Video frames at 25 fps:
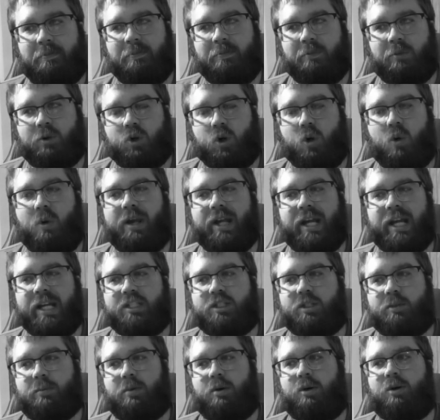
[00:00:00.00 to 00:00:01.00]
growing
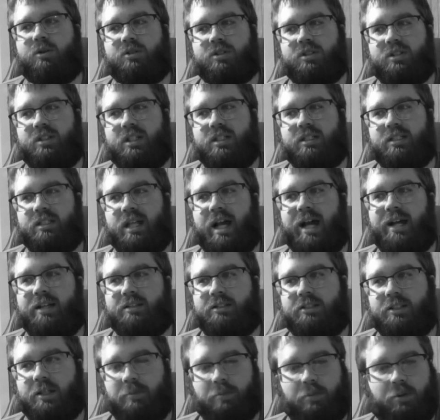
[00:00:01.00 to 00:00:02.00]
as a person is not
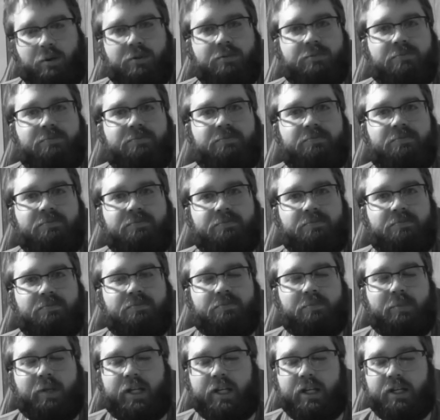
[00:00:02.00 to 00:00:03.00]
simple.
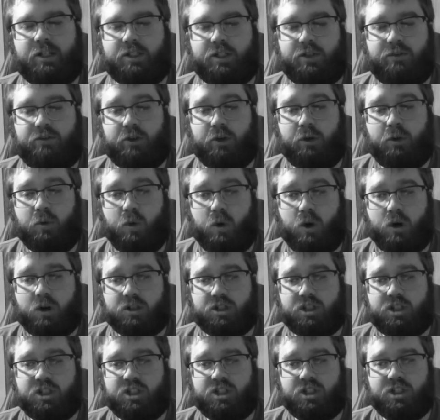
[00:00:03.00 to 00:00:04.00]
Because if you are
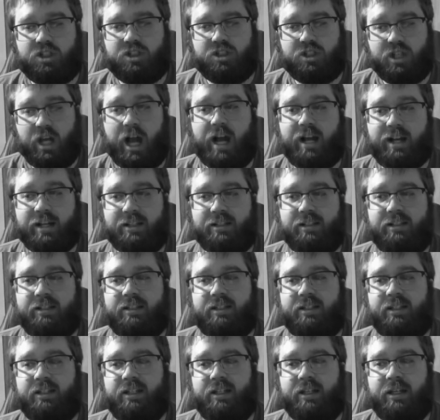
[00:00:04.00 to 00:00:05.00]
stuck
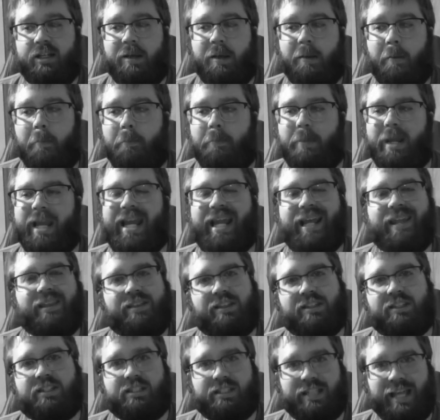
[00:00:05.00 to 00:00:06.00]
being
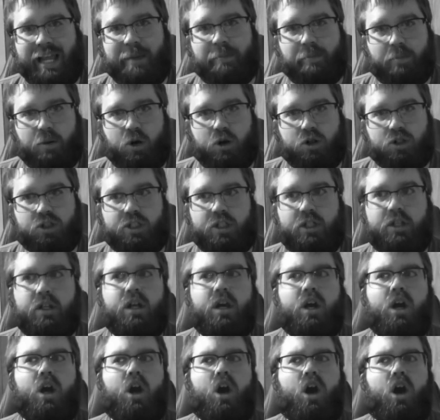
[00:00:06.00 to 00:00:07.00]
the same person
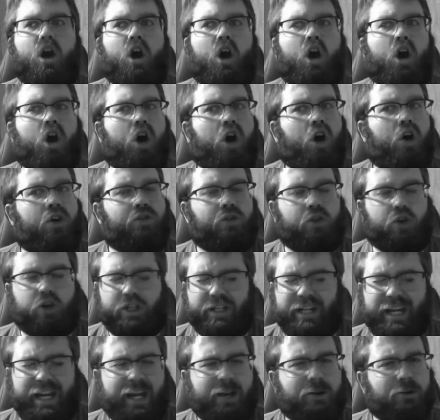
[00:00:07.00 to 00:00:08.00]
for
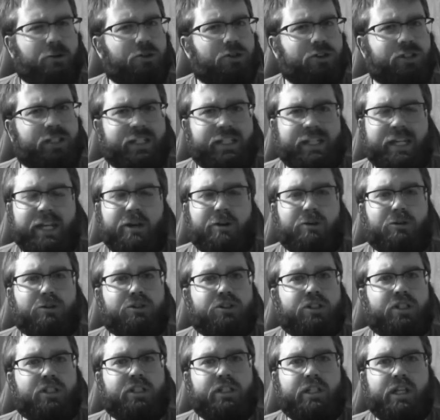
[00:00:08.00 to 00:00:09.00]
years and
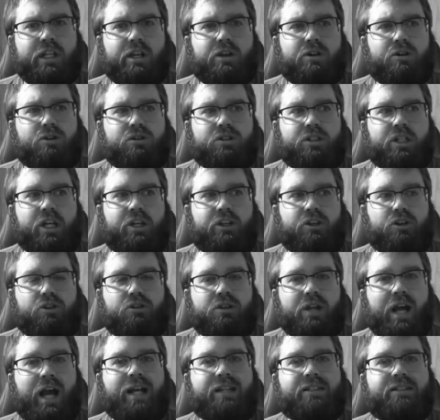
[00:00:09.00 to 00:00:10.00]
years and years, and you're
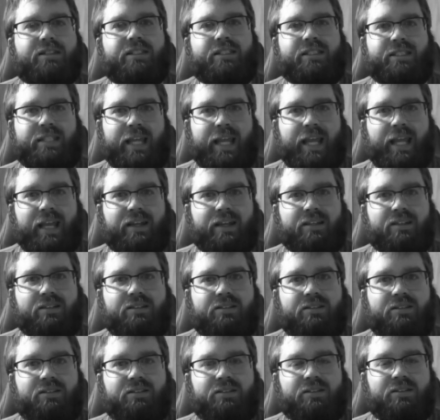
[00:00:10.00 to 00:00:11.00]
not seeing
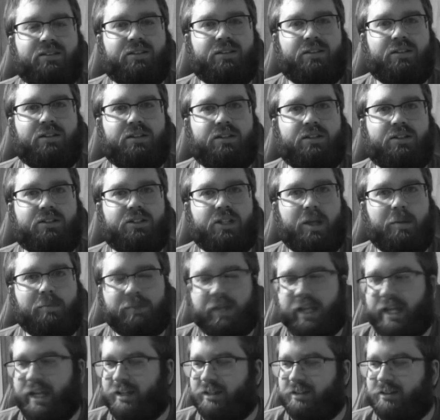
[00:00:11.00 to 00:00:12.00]

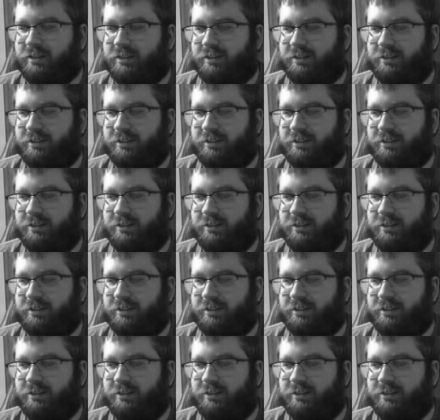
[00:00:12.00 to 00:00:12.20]
something.